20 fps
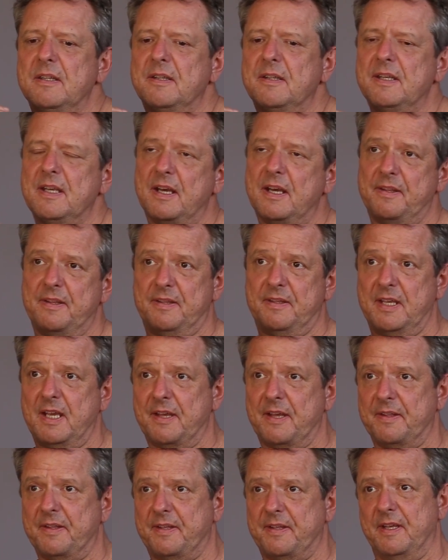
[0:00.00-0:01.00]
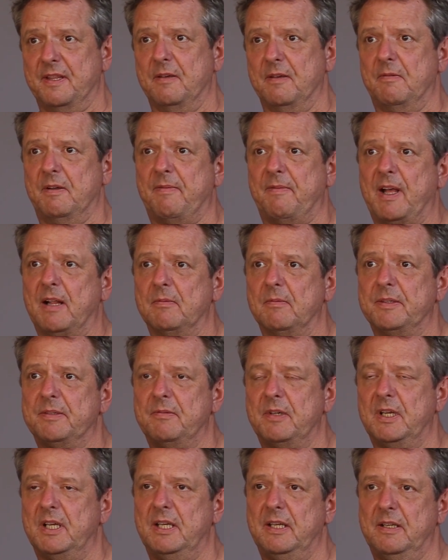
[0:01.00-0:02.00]
The other thing that we felt was
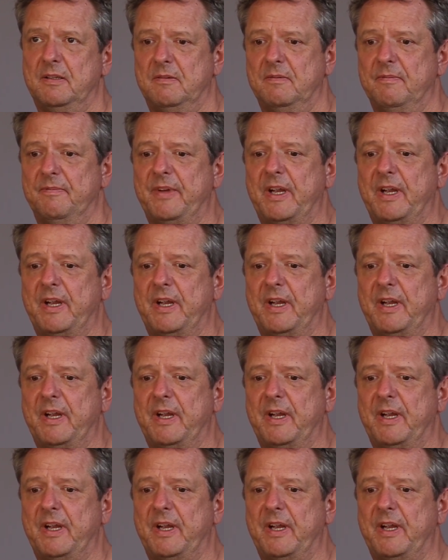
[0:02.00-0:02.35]
really